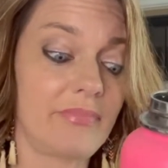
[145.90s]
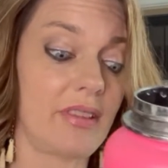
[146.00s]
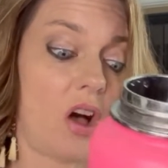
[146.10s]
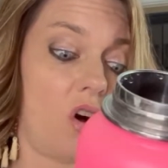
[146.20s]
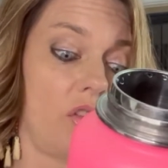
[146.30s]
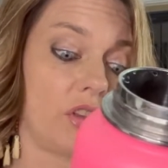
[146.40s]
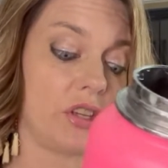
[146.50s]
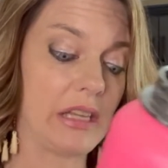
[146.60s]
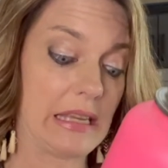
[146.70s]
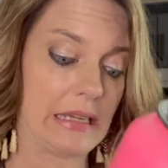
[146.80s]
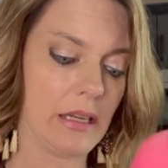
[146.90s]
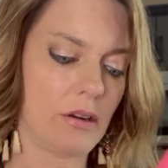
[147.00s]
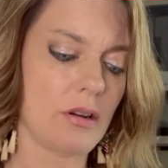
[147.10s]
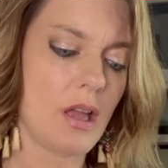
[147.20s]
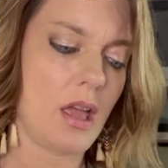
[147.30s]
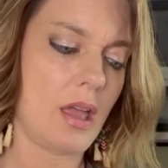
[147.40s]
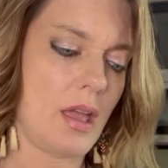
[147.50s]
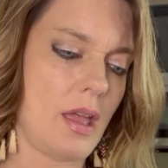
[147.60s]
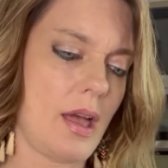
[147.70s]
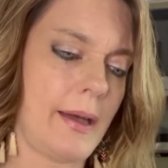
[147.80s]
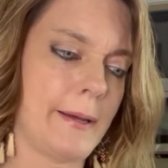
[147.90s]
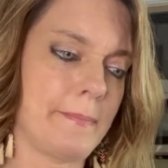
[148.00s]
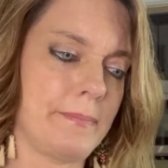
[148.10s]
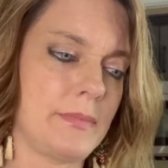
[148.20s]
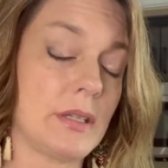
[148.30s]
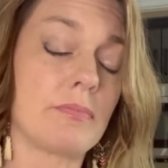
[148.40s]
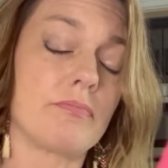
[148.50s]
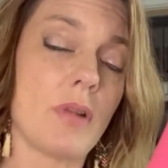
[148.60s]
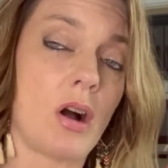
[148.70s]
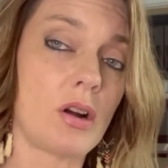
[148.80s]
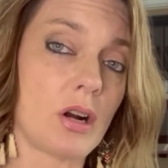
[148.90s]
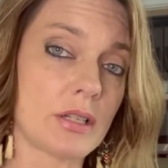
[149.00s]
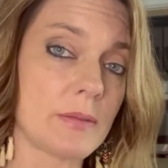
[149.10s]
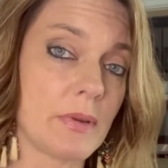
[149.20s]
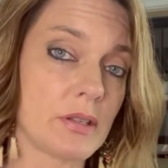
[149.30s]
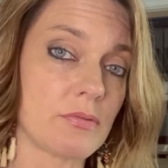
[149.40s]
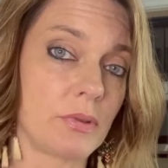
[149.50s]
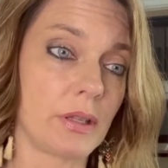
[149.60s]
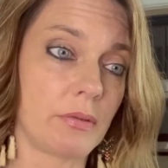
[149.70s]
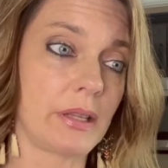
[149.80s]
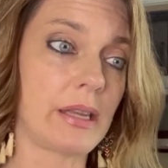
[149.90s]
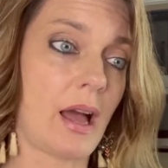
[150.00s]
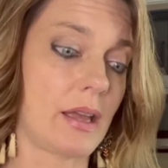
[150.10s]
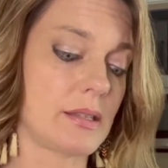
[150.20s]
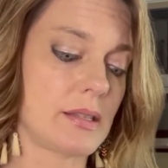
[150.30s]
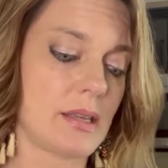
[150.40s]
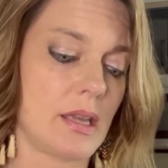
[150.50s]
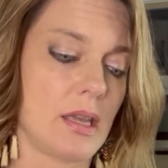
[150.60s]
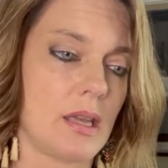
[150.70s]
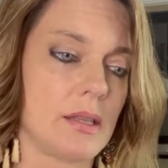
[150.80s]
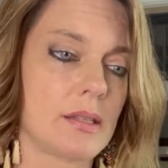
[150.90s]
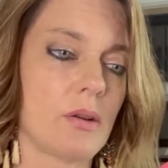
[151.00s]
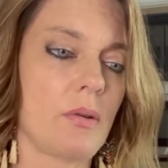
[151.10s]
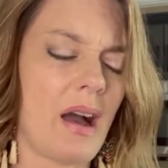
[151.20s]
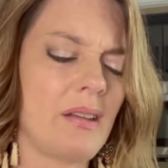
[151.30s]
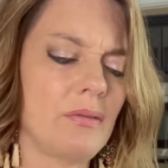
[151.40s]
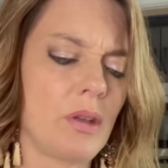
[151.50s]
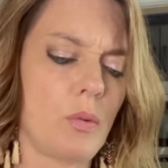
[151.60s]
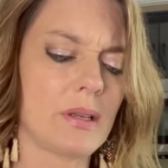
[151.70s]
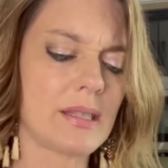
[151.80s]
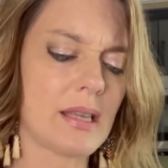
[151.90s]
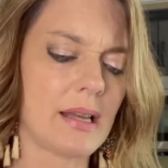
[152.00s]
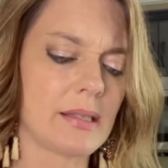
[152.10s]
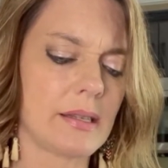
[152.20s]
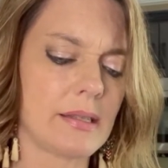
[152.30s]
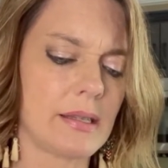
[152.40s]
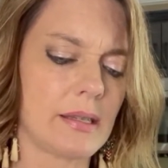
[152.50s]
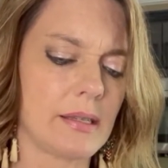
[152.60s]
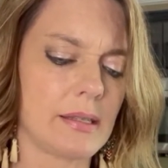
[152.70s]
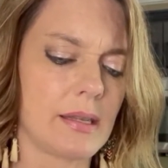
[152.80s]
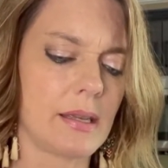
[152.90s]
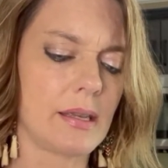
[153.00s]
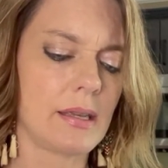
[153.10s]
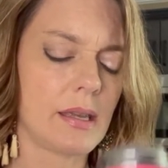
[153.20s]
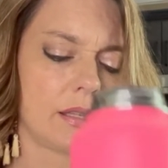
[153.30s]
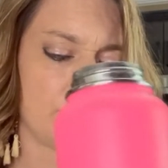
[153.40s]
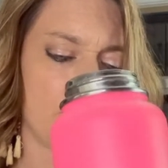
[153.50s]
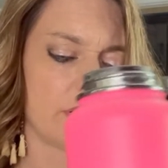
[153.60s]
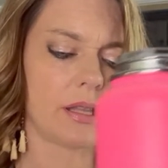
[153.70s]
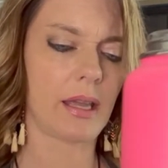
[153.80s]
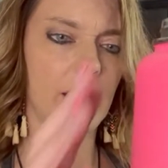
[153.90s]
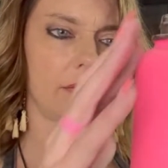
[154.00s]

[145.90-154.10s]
all the goodie in here. The On Guard smells really, really nice. So I don't know what size this is as far as like